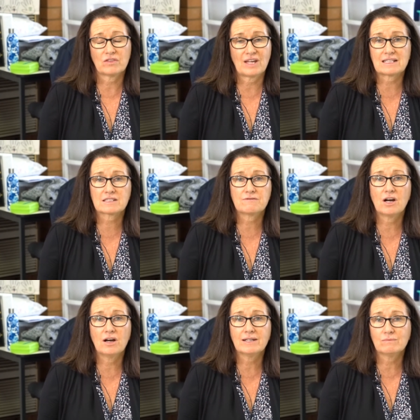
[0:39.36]
that's
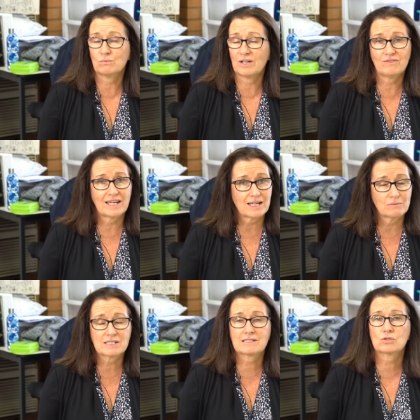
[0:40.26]
fine. When they
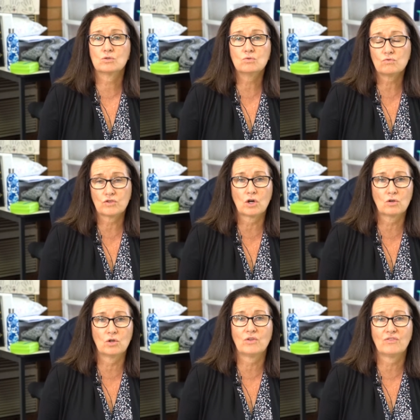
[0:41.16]
come to school, they'll
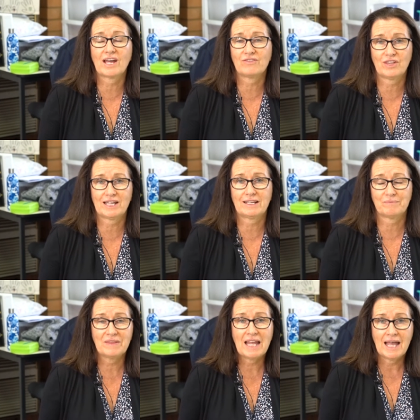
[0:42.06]
learn that there
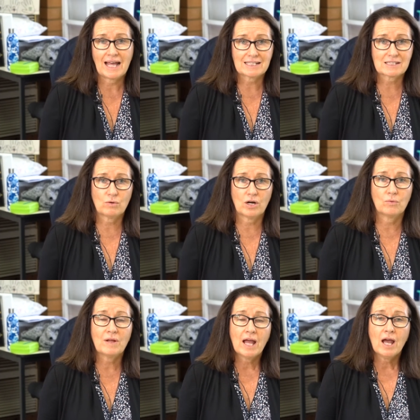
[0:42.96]
as
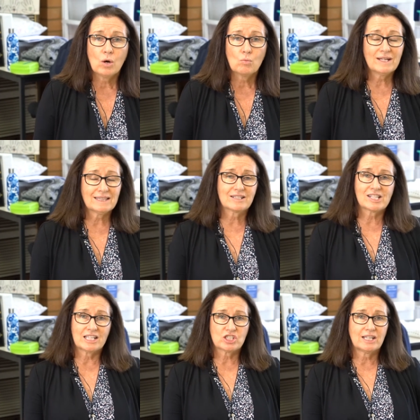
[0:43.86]
well. With
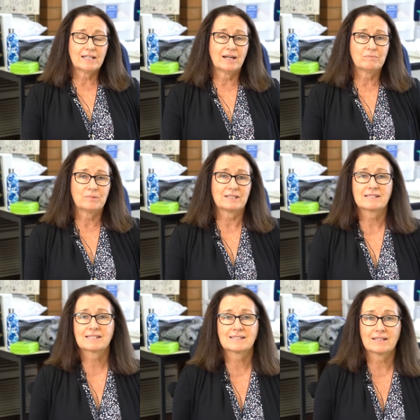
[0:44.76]
teaching
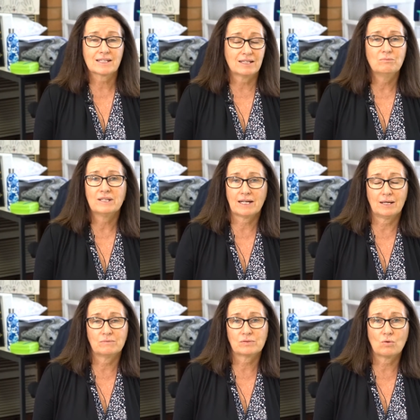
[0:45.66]
numbers, it can
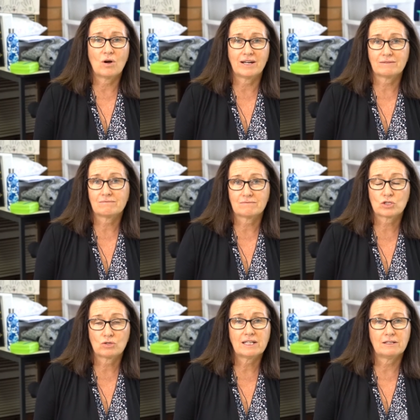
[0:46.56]
become quite
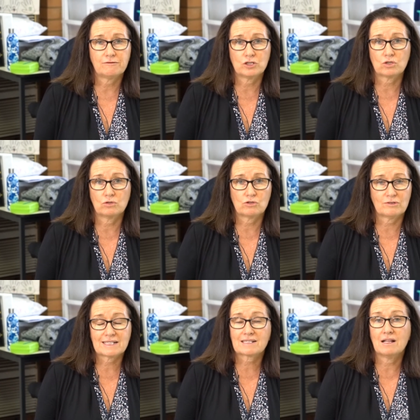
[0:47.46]
tricky for
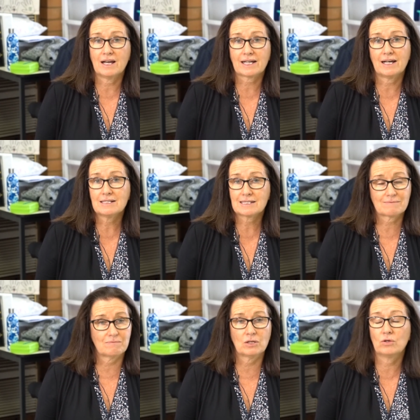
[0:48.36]
children. It's like
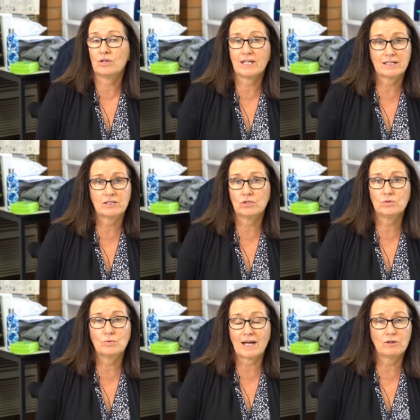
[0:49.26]
us learning a
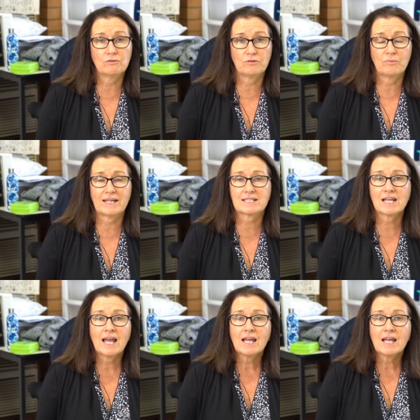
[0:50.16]
new alphabet.